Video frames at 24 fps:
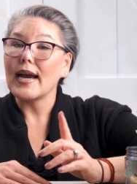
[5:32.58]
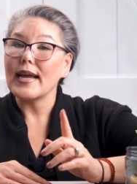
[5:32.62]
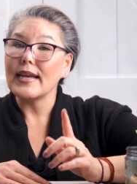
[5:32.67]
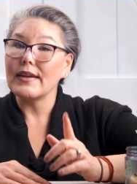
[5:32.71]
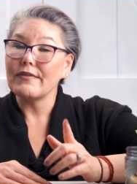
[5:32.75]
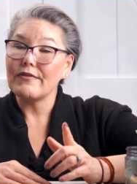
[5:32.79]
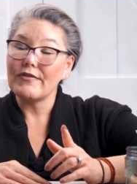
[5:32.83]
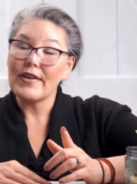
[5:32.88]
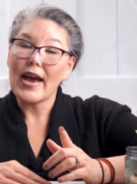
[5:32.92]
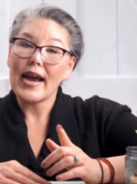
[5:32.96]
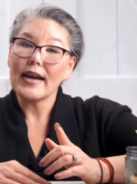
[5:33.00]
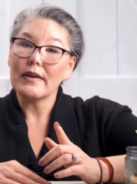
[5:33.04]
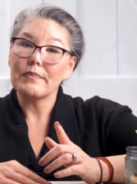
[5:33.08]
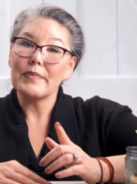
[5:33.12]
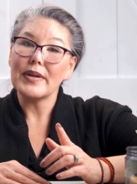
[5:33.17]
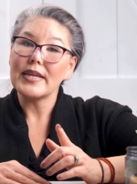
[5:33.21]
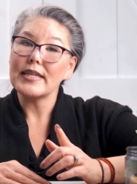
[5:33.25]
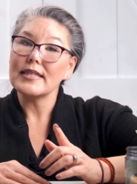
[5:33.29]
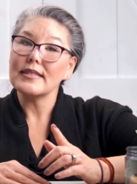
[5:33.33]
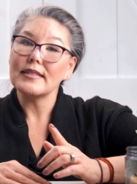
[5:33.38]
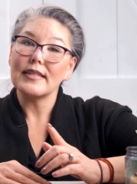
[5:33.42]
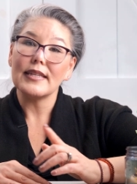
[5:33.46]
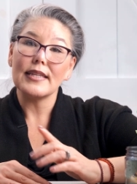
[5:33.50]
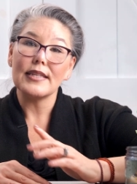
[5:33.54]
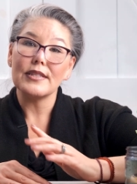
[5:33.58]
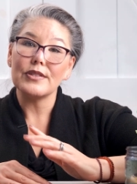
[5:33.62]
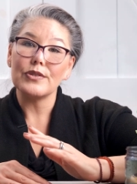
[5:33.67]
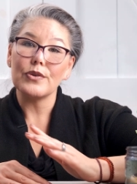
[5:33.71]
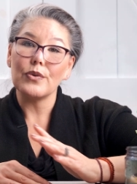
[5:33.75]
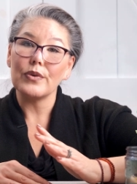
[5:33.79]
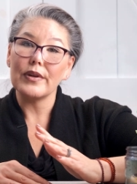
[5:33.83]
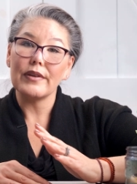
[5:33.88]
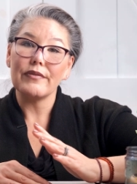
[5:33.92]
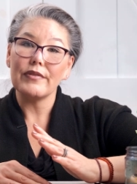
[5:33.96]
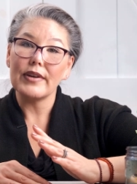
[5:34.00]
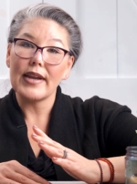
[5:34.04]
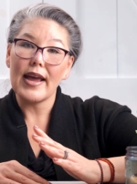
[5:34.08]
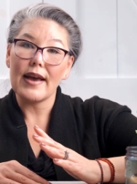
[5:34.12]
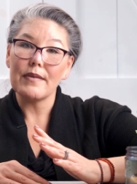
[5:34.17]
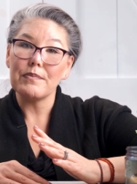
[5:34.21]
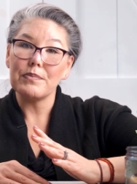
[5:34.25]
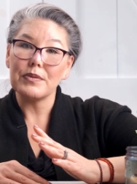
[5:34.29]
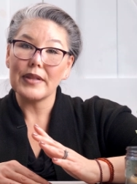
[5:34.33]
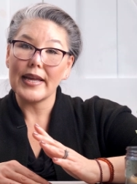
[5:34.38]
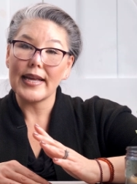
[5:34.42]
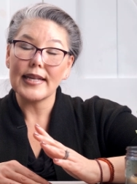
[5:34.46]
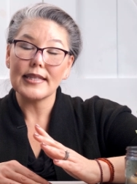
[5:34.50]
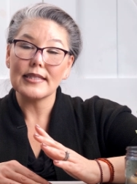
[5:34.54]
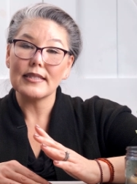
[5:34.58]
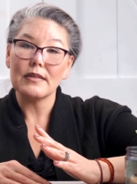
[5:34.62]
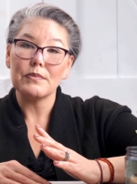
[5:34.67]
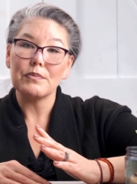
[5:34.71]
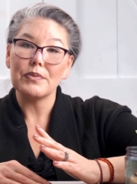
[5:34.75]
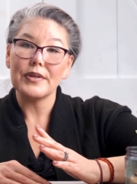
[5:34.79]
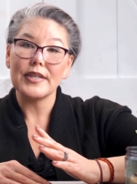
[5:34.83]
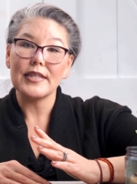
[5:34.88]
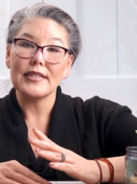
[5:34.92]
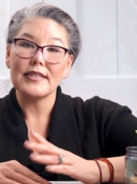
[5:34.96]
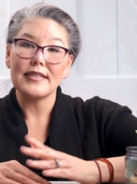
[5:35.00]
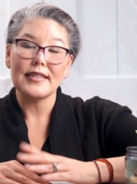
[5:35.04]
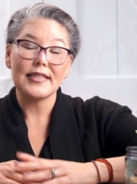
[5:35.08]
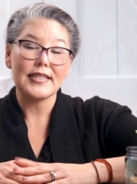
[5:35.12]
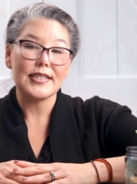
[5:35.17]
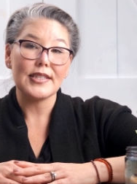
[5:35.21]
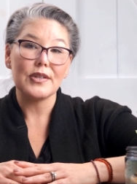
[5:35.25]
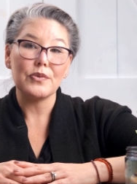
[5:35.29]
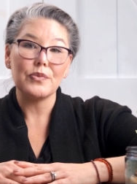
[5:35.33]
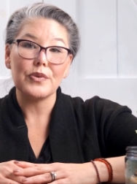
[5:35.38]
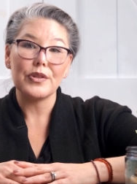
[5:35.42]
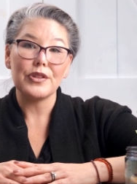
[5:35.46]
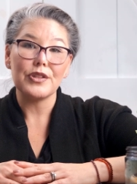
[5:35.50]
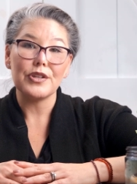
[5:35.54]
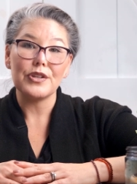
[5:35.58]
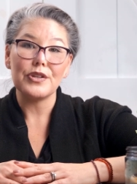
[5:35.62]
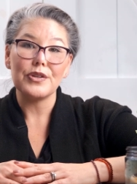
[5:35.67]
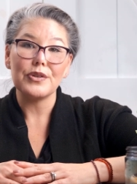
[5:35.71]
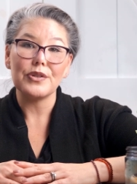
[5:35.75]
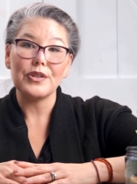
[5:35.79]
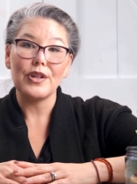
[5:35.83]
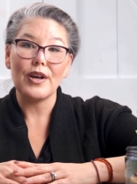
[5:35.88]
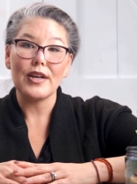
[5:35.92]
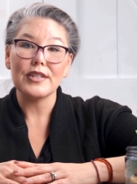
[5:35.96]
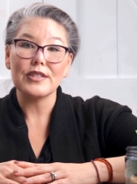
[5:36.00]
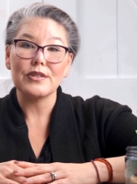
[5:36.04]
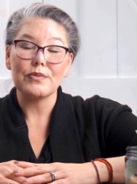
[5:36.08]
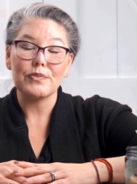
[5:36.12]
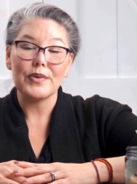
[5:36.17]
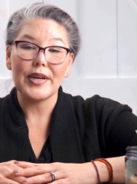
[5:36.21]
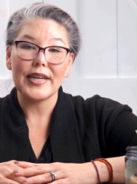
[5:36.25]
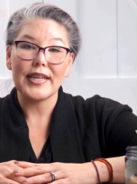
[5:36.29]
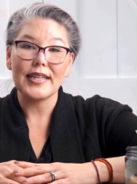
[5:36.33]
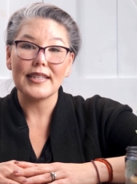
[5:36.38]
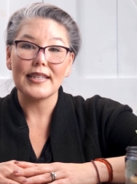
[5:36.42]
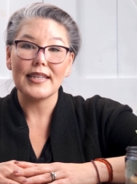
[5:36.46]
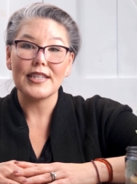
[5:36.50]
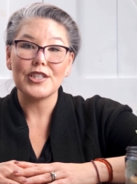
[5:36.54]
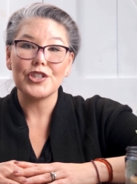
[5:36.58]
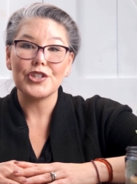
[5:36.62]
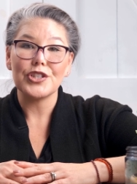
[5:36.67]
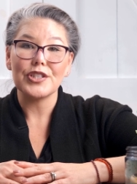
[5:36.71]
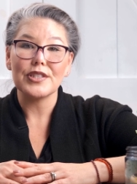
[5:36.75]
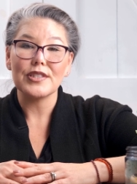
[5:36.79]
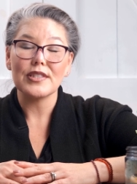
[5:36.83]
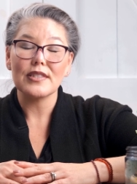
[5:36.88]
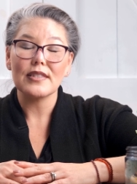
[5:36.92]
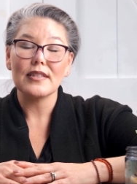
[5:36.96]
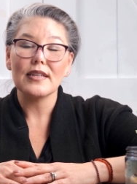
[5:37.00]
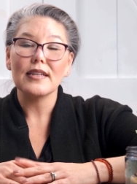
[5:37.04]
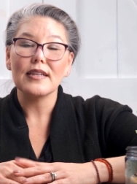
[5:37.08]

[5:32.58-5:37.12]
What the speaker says: and in fact, many cities don't even have plans in place to deal with the new laws and regulations.